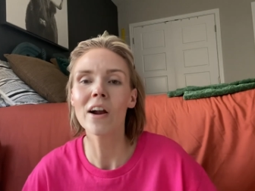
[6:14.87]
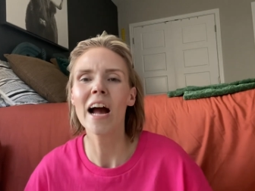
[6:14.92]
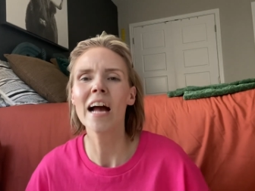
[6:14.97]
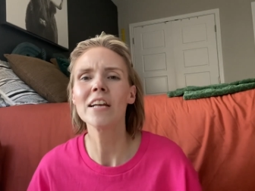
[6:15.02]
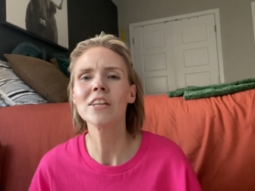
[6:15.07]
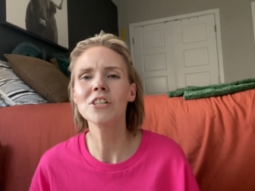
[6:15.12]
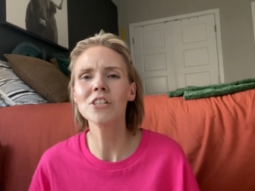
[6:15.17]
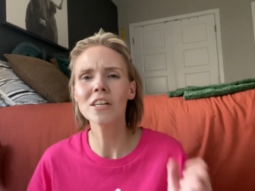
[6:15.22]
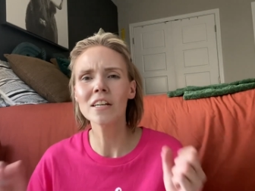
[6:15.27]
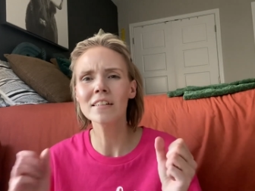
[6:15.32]
I
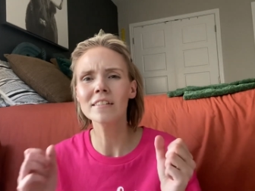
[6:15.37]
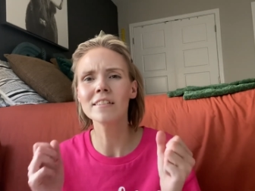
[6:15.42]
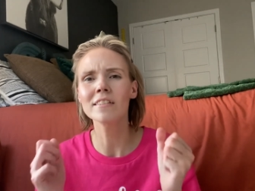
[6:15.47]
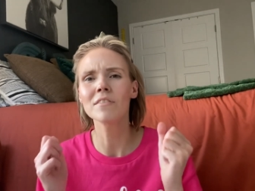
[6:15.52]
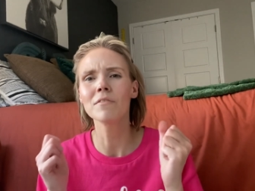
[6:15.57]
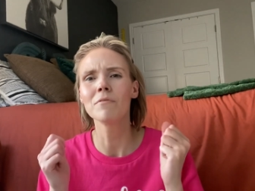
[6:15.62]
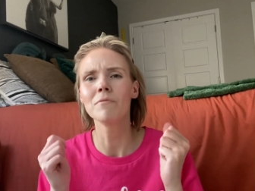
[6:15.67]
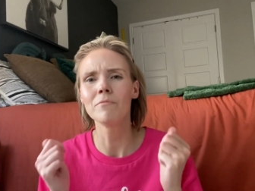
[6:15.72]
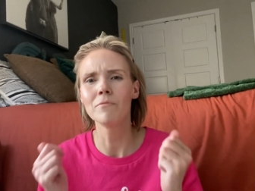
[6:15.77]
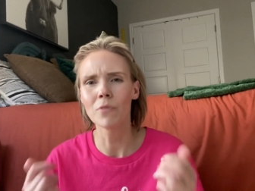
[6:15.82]
shared
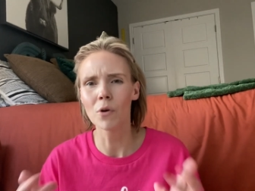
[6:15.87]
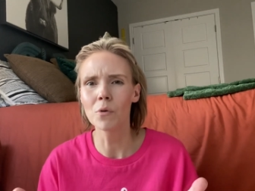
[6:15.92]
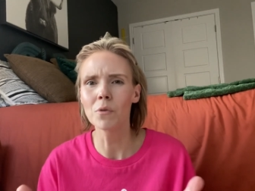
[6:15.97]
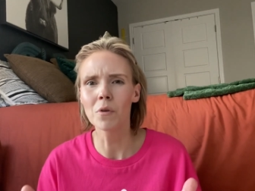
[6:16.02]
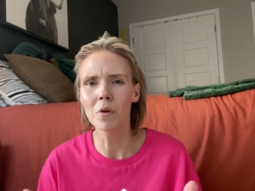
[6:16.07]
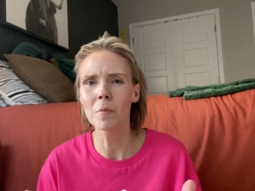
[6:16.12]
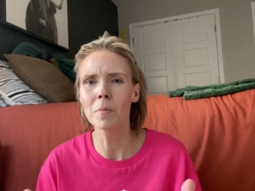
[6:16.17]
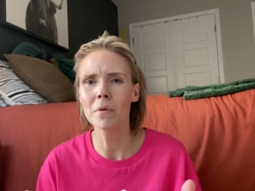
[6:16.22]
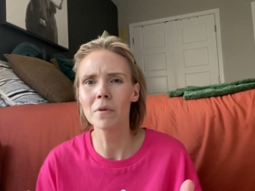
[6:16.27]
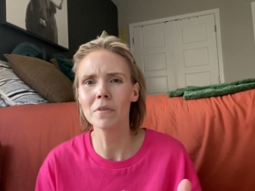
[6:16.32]
some
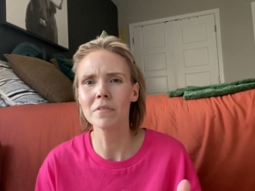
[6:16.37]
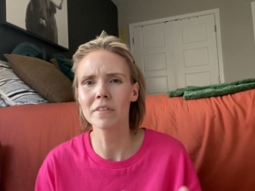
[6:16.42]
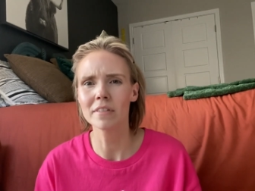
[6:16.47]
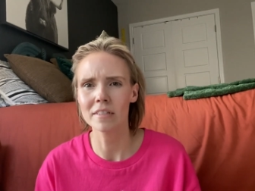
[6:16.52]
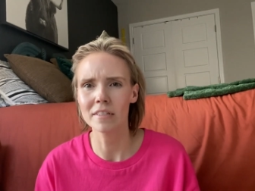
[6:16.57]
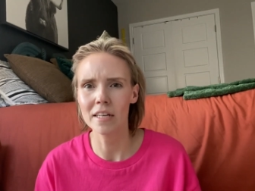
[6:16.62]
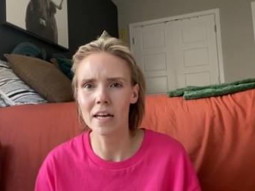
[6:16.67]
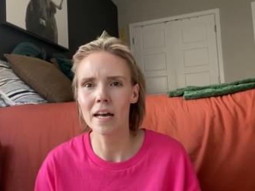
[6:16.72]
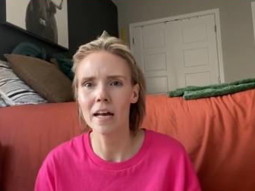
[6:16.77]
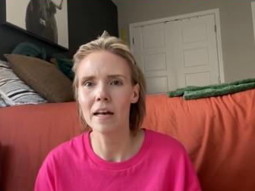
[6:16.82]
vulnerable
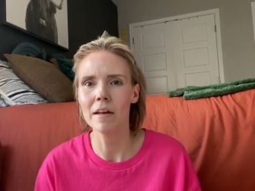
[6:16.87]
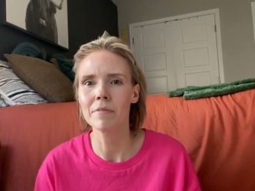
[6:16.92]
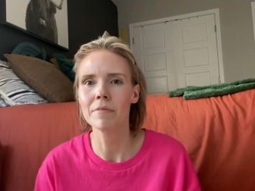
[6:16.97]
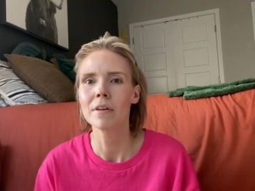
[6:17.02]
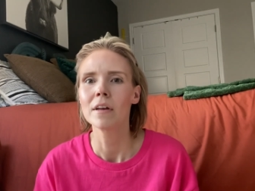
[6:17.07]
stuff,